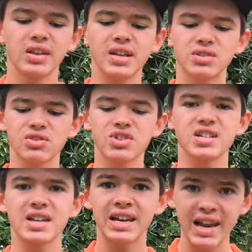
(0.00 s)
These are a
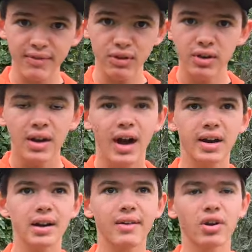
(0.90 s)
size 11,
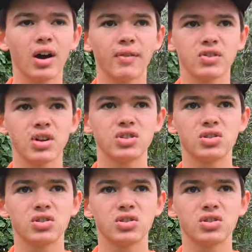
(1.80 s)
and an 11.5 is only